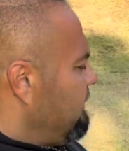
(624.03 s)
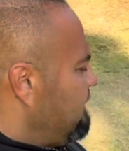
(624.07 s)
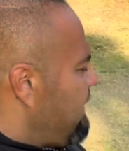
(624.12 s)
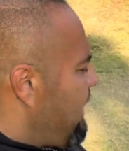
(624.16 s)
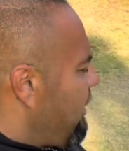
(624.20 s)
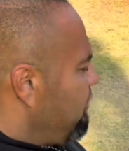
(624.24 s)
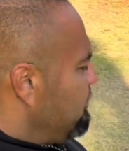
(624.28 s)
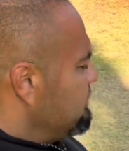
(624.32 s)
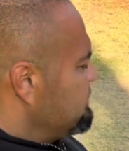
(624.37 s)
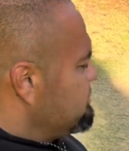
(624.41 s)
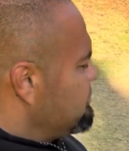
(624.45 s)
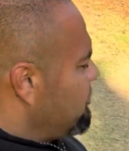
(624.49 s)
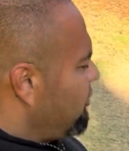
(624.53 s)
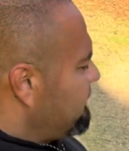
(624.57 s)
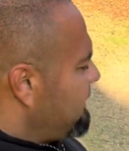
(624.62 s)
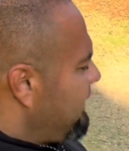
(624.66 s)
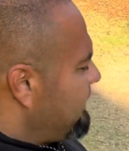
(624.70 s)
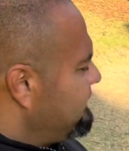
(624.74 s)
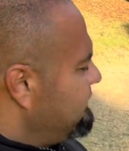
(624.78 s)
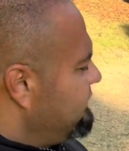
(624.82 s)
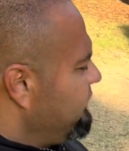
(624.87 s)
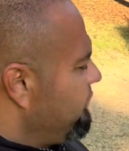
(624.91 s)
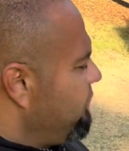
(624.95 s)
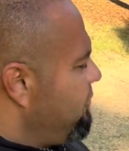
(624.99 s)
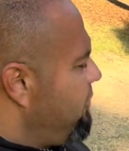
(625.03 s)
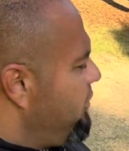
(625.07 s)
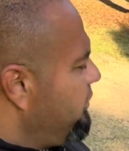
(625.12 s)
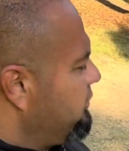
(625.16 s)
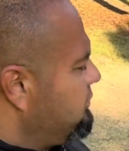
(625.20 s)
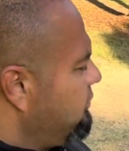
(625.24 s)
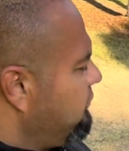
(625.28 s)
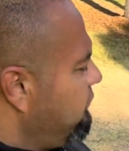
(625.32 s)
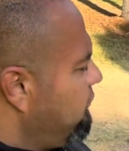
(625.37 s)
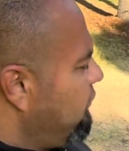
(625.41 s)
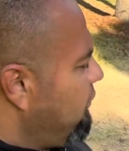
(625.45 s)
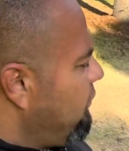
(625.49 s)
thou wilt show thyself
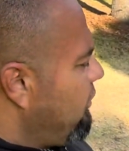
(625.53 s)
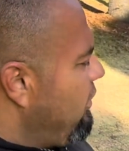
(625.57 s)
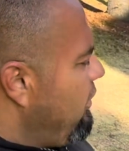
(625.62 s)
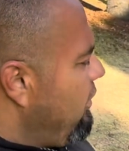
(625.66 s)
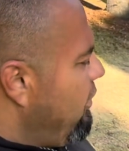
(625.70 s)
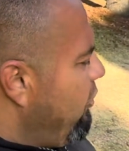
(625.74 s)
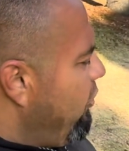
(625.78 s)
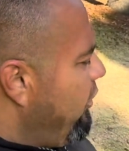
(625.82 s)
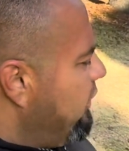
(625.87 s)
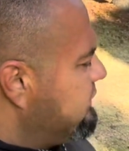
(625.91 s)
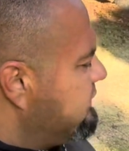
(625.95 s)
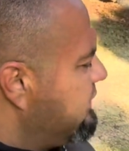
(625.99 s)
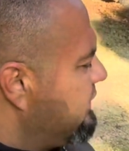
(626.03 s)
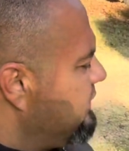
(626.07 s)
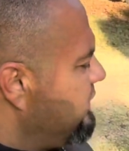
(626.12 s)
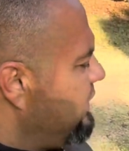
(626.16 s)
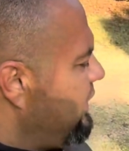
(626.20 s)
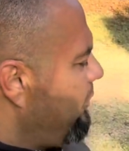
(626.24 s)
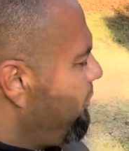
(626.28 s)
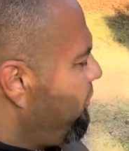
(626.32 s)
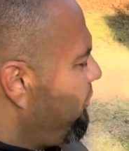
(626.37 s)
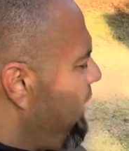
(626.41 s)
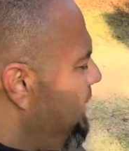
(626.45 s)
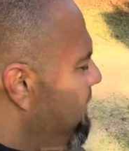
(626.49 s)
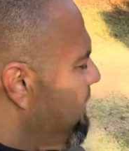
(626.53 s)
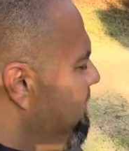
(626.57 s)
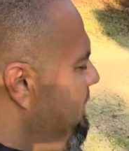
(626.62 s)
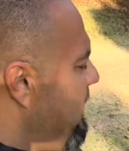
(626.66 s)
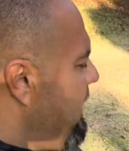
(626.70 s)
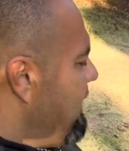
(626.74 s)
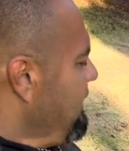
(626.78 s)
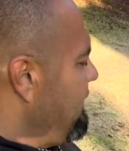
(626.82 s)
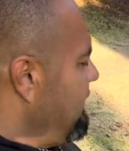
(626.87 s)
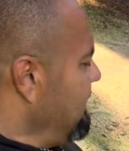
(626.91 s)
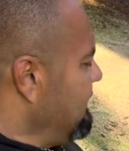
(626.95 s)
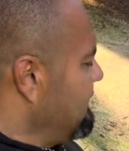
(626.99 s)
merciful. With an upright
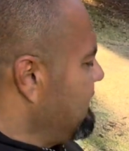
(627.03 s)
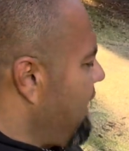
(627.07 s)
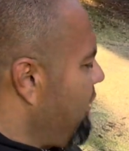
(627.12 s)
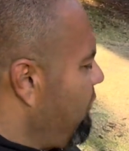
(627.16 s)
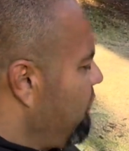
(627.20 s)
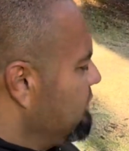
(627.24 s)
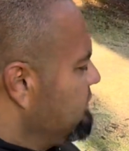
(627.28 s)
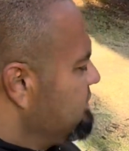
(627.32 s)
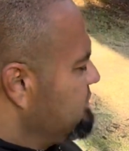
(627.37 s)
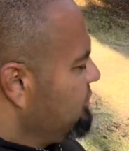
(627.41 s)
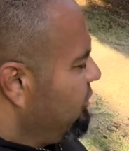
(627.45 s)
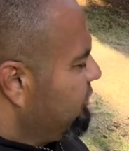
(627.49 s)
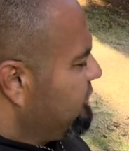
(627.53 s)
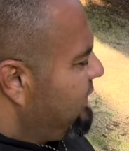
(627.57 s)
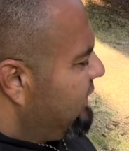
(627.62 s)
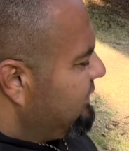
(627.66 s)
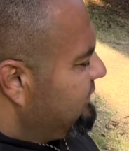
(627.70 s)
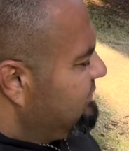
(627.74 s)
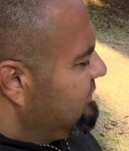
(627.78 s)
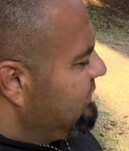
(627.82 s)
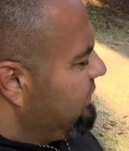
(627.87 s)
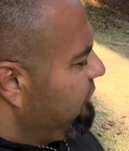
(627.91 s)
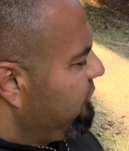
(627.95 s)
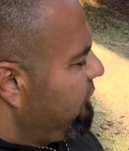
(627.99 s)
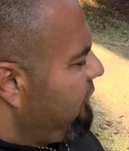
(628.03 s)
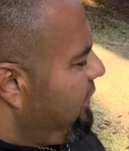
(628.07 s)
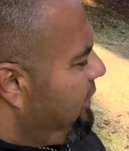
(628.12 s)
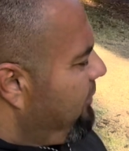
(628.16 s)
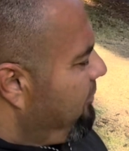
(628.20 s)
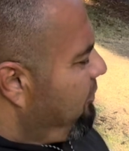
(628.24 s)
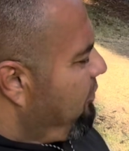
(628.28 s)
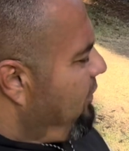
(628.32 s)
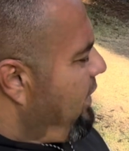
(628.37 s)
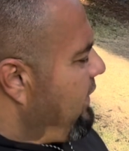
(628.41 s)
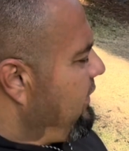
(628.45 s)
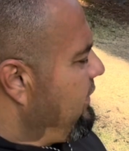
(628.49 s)
man, thou wilt show thyself
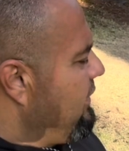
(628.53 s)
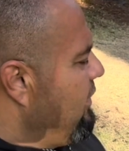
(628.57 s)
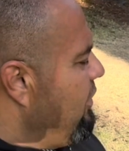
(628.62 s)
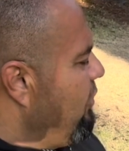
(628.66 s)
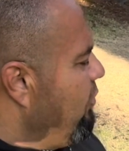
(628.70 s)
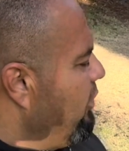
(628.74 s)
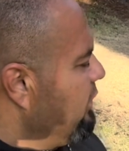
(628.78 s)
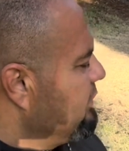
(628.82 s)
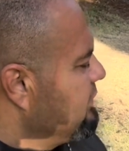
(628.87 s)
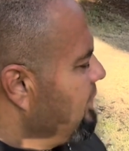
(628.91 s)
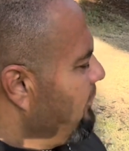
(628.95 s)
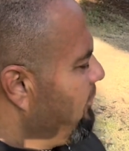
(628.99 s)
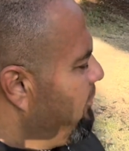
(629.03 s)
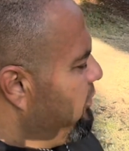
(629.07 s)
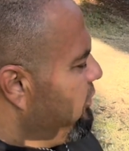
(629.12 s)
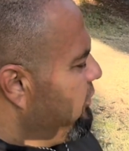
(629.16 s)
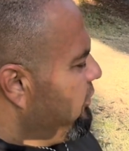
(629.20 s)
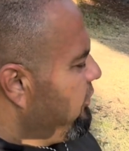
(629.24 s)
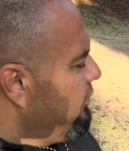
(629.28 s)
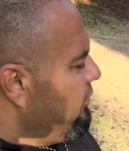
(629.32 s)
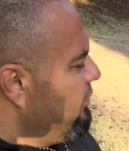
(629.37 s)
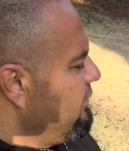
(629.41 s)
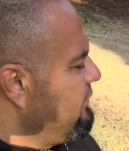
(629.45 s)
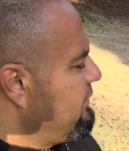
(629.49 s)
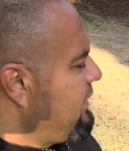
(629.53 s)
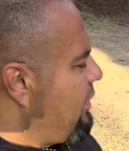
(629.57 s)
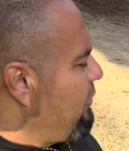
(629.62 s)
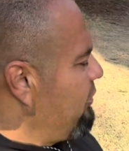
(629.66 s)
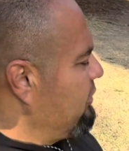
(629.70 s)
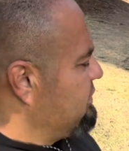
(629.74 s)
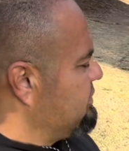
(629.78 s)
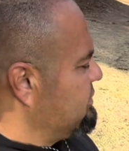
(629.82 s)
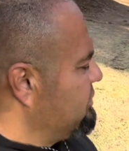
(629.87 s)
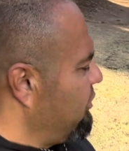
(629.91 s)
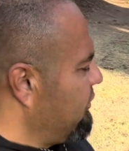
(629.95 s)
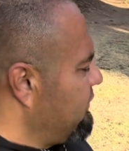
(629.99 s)
upright. With the pure, thou
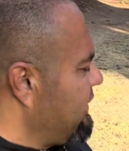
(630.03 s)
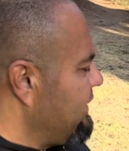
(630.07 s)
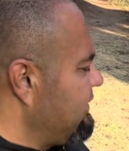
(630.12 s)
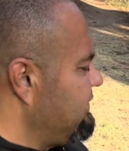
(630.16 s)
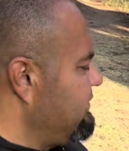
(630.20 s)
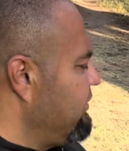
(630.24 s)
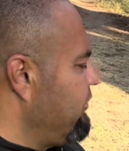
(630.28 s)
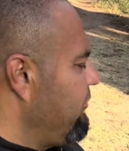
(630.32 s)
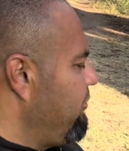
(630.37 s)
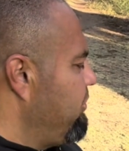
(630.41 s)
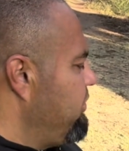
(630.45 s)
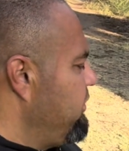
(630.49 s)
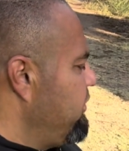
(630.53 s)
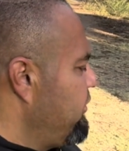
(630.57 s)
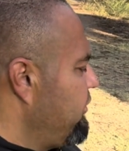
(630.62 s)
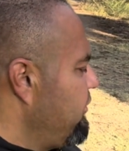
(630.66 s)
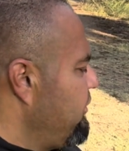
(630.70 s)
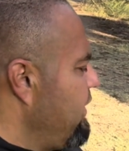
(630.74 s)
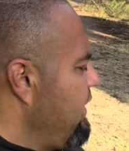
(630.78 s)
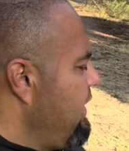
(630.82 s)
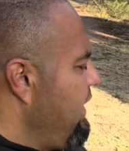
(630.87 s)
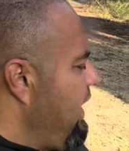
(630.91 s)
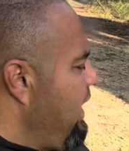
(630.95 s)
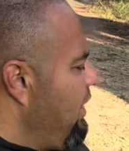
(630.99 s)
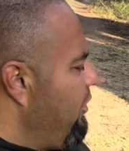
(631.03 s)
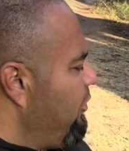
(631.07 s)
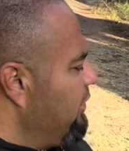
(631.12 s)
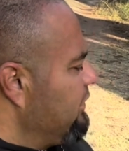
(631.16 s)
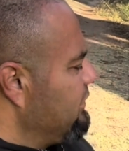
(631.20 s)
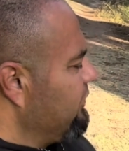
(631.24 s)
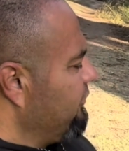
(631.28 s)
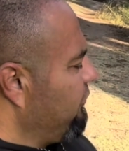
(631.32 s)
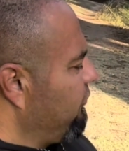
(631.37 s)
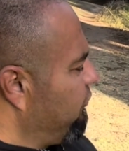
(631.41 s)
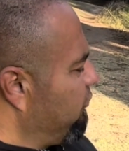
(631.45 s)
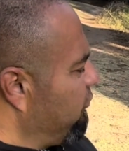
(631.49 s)
wilt show thyself pure. And
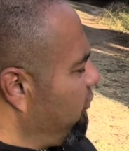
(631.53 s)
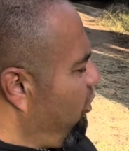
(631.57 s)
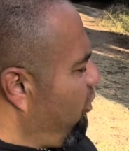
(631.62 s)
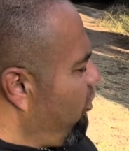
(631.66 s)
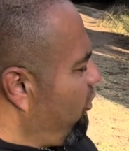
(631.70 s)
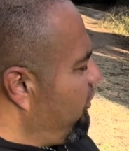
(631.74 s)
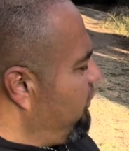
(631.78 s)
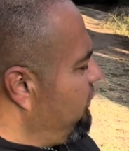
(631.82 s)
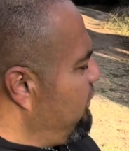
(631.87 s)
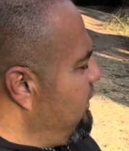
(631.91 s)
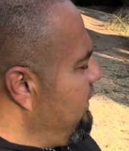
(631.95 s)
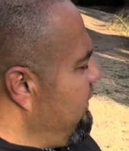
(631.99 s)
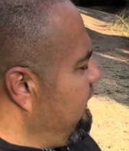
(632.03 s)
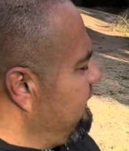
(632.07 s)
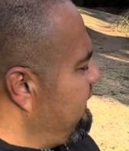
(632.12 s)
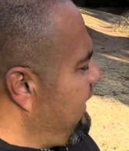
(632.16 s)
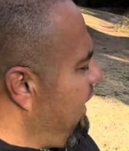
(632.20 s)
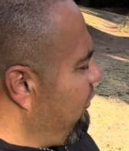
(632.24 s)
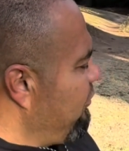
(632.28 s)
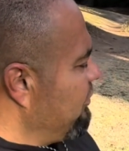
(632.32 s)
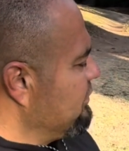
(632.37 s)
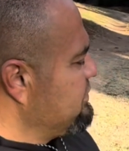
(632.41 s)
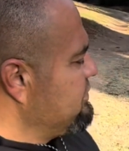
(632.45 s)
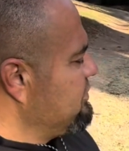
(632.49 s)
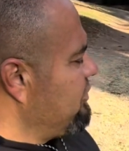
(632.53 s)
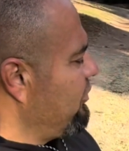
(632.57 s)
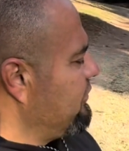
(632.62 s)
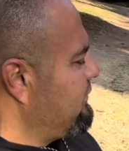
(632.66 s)
with the froward, thou wilt show